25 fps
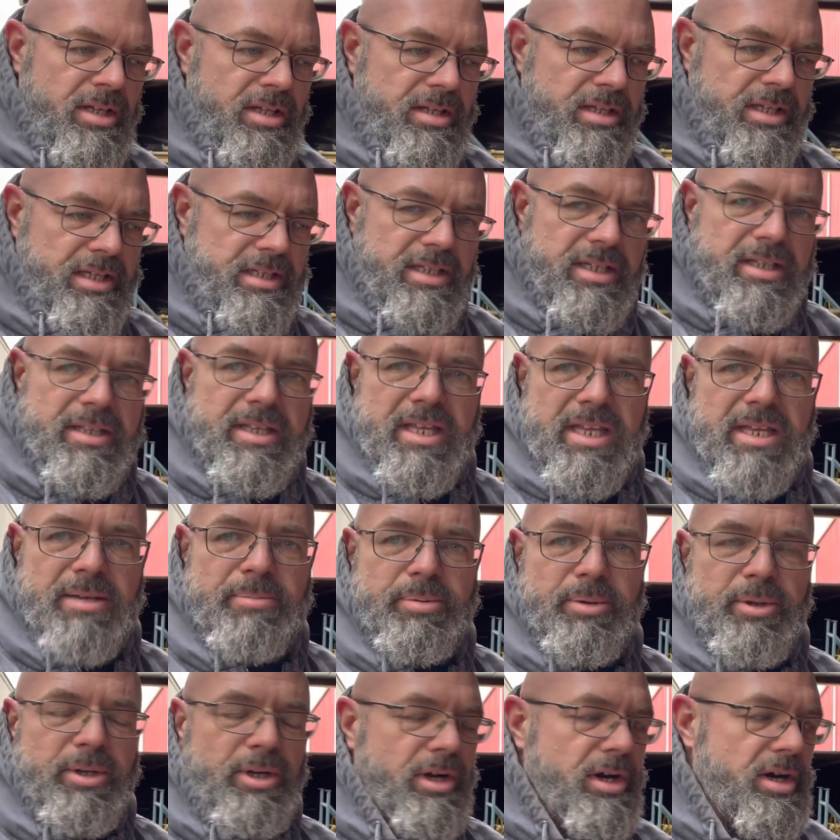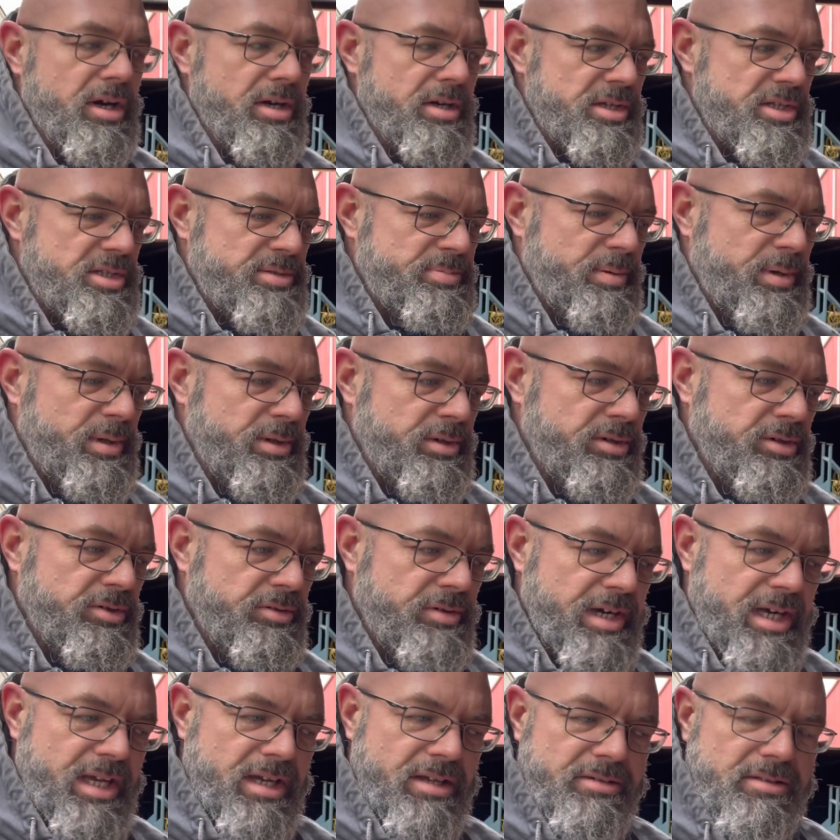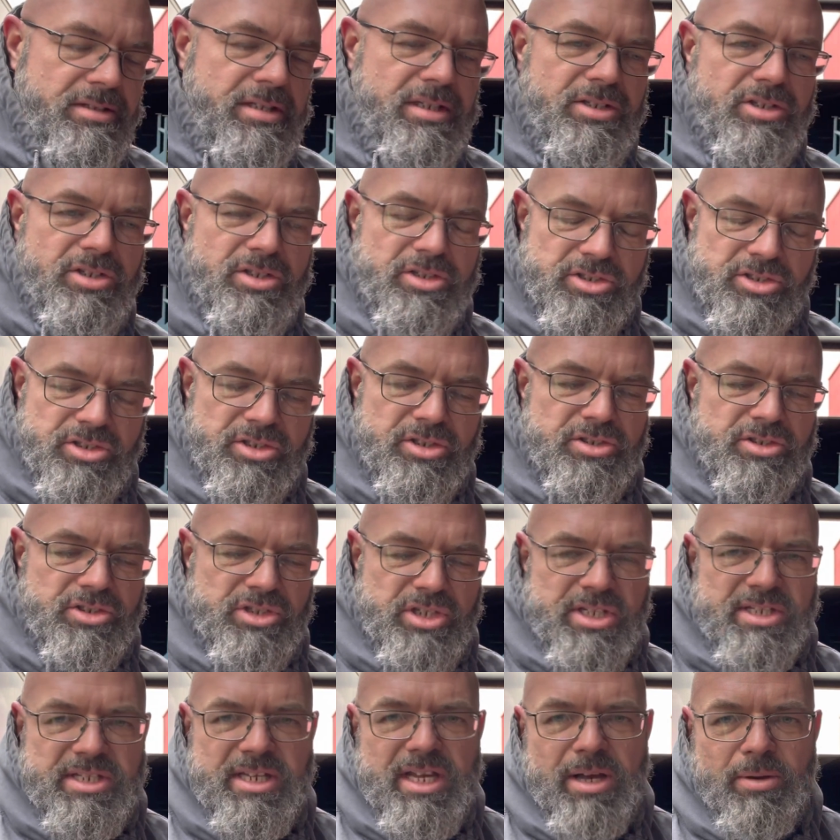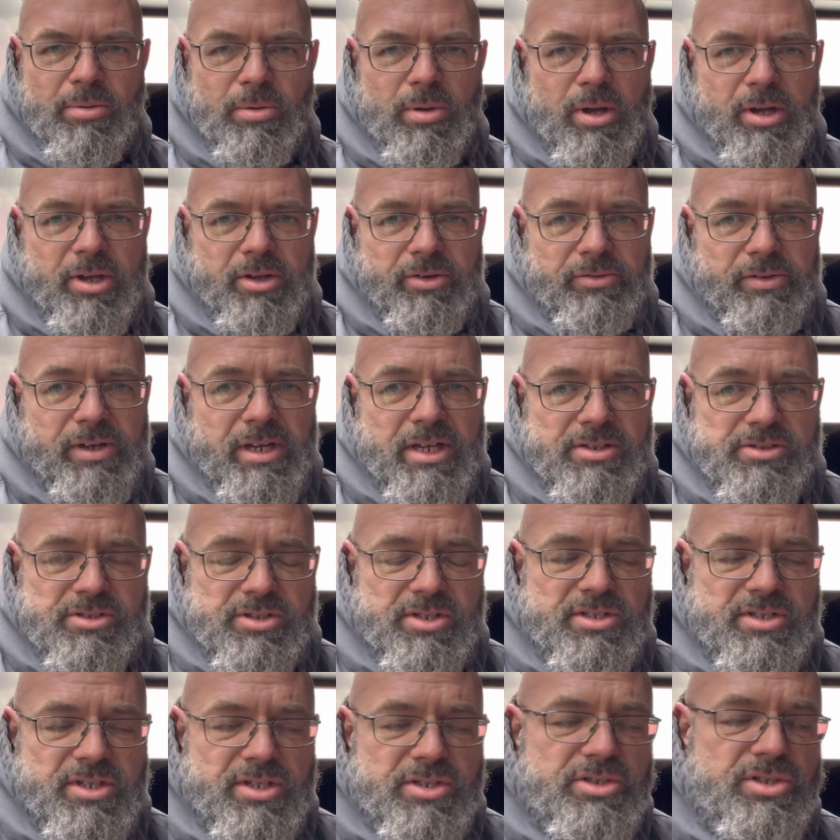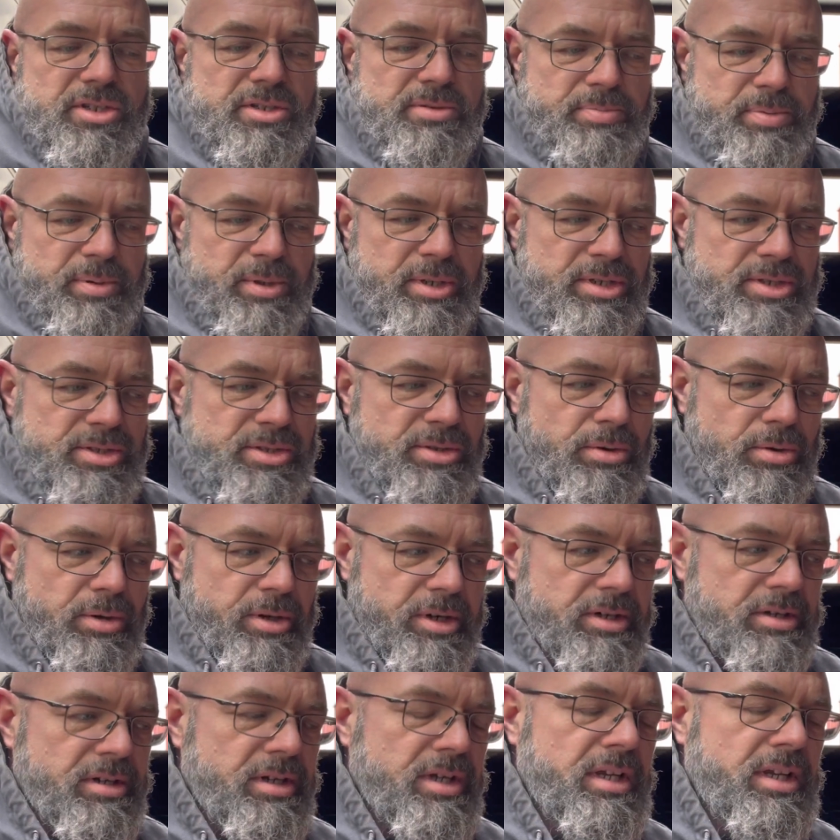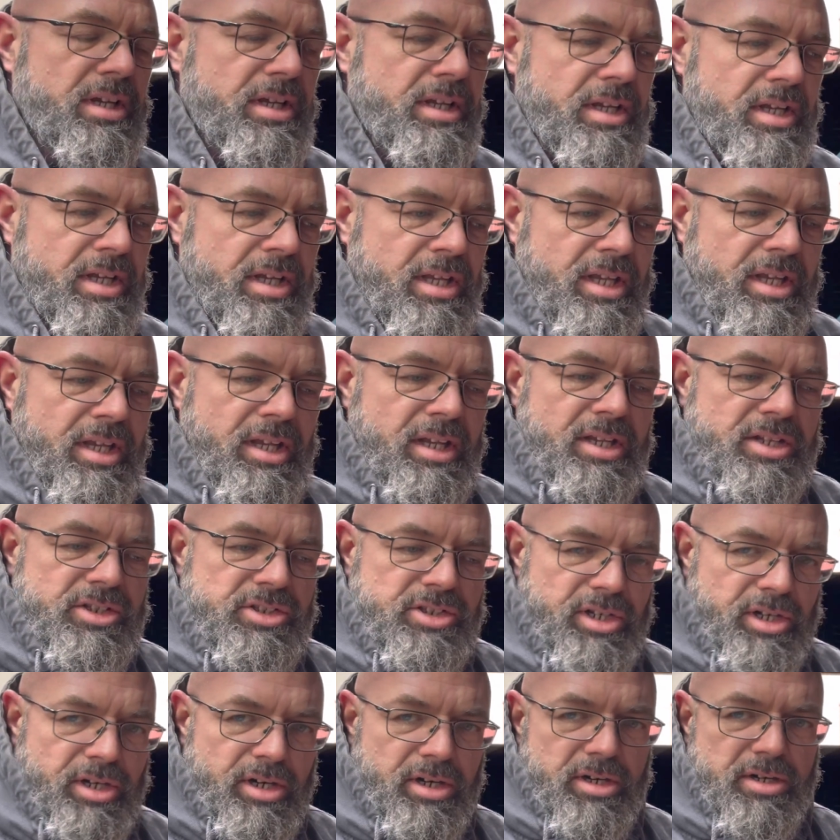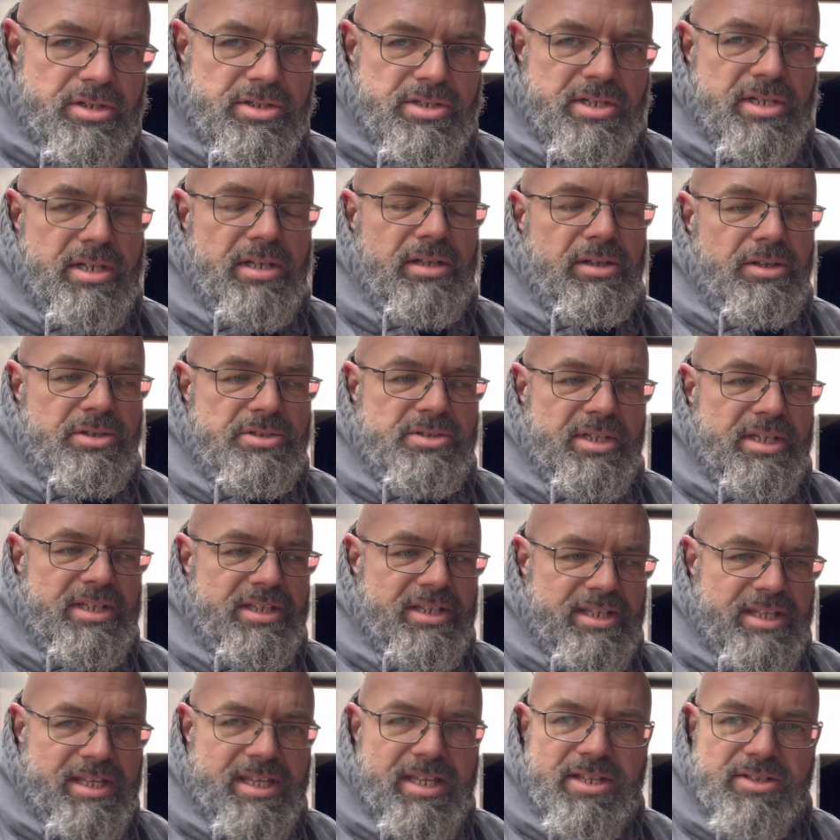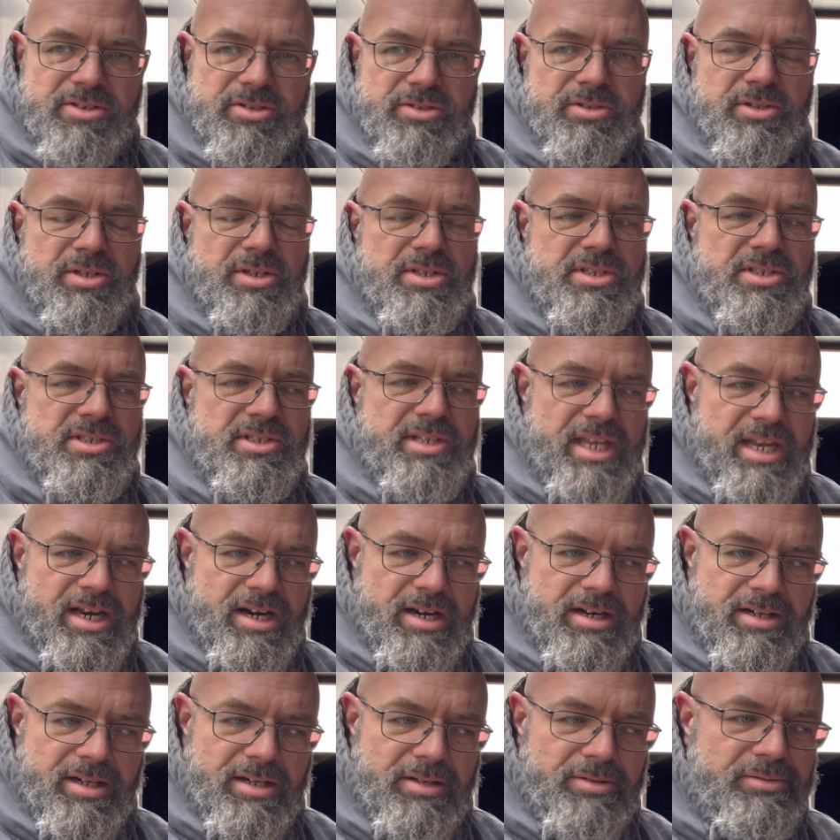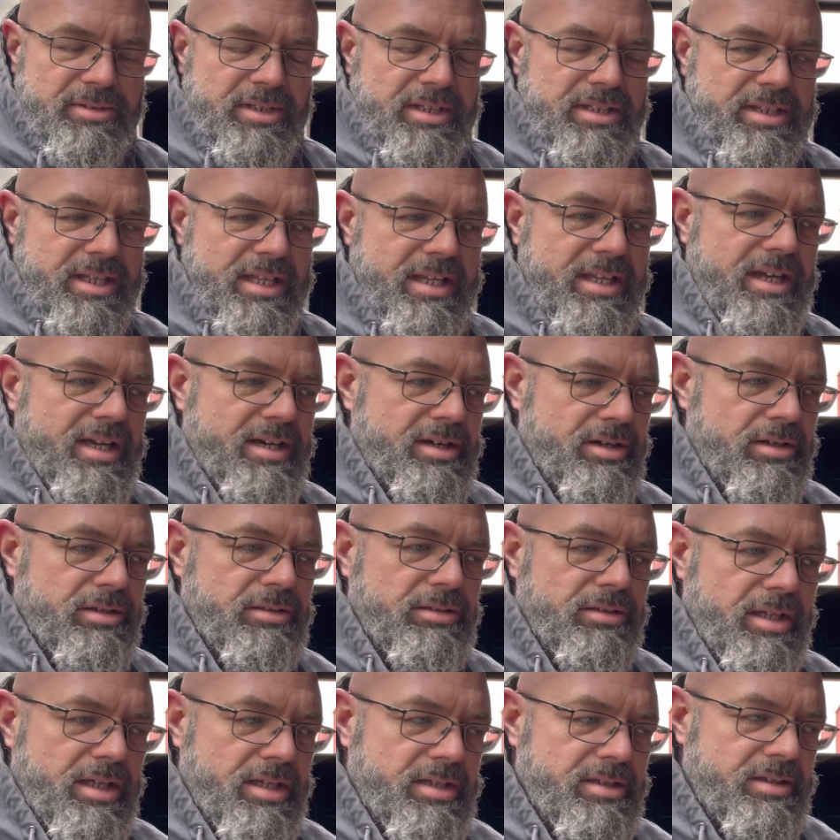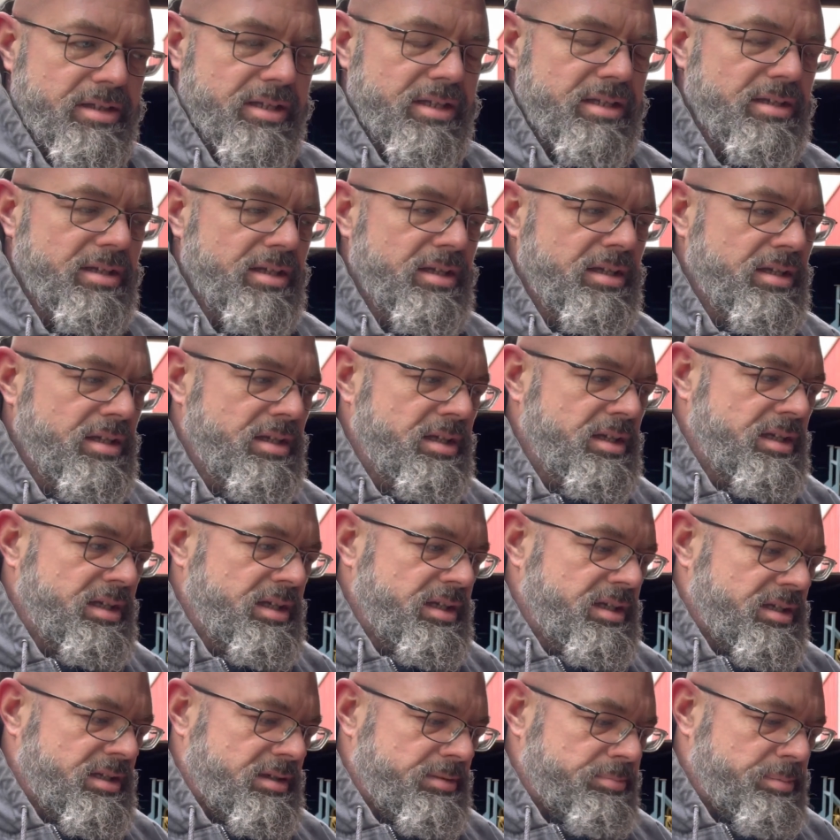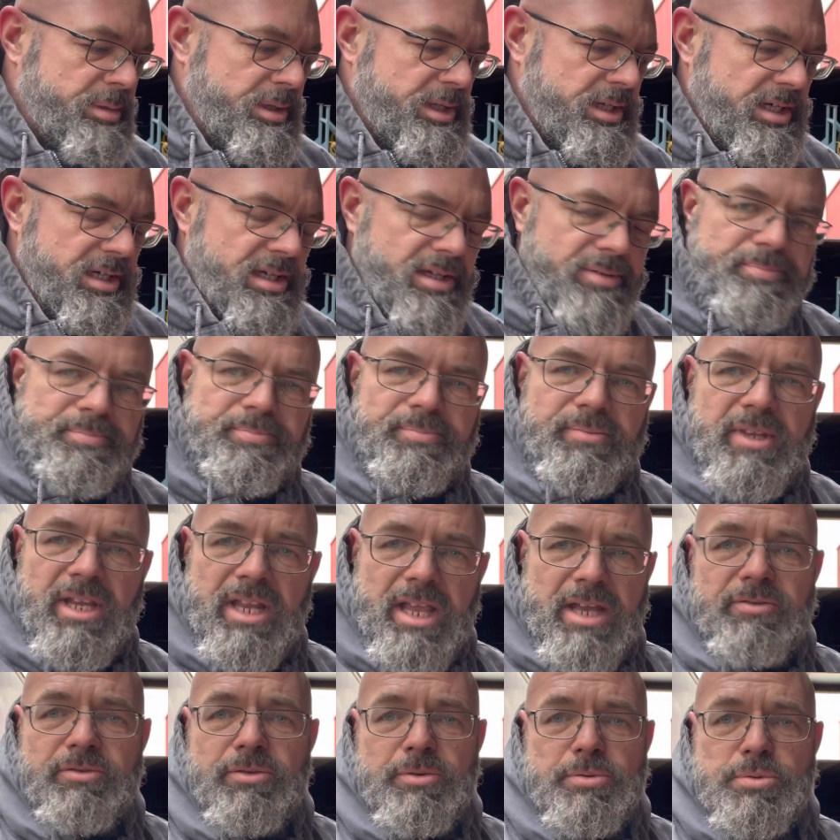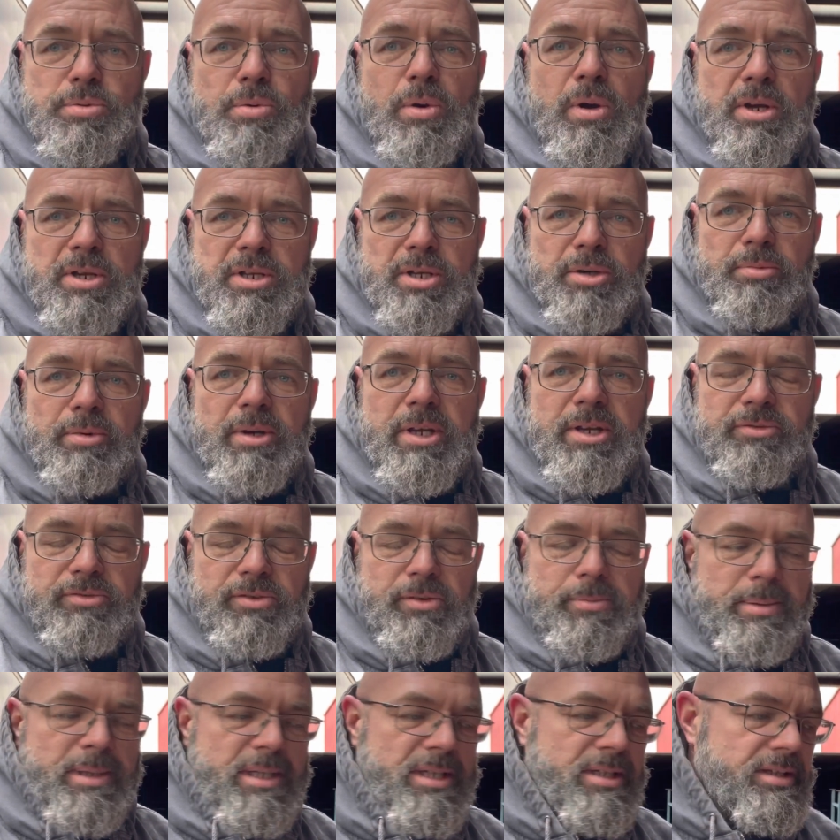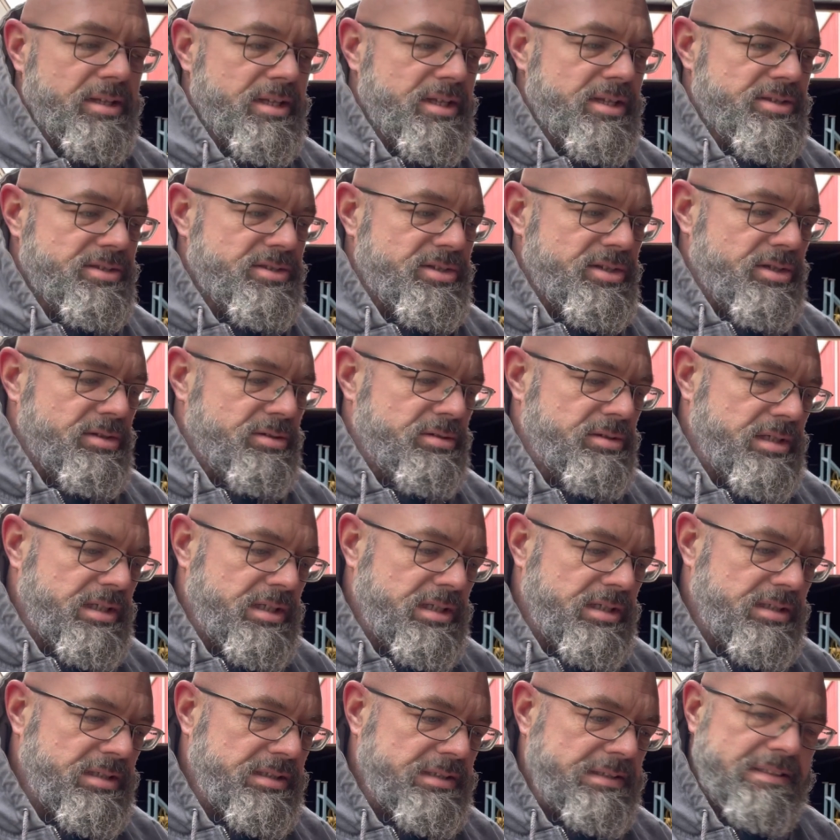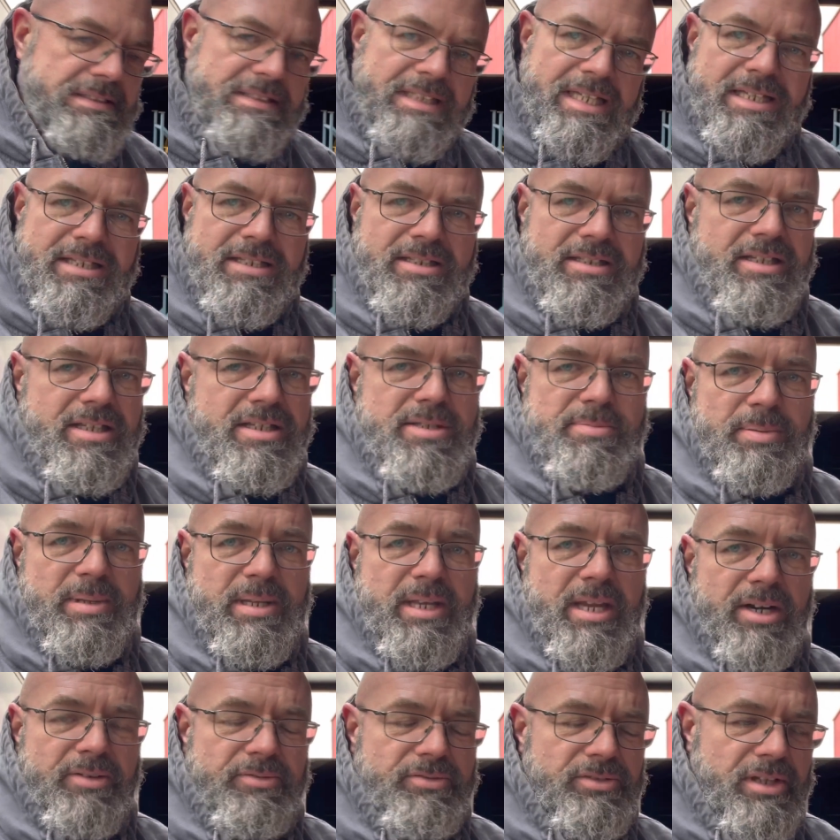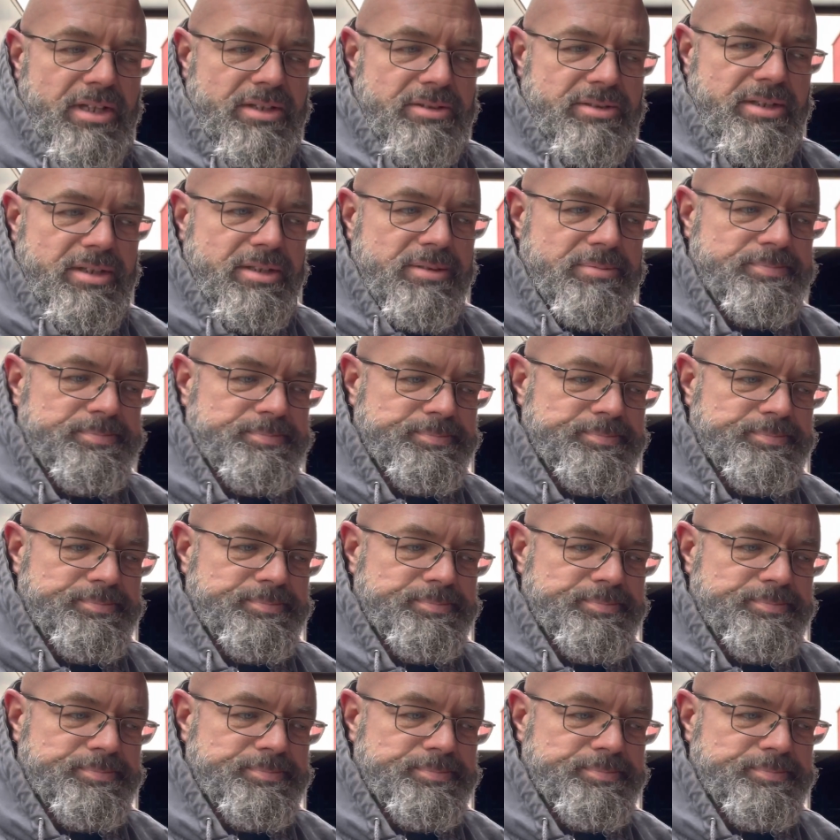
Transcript: And they hit pretty hard and spun her around. She's out walking around. She says she's pretty sore. She hurts. Looks like the kids are just scared. I don't think they got hurt, luckily. But everyone's walking away from it at least. So, yeah, just be careful out there.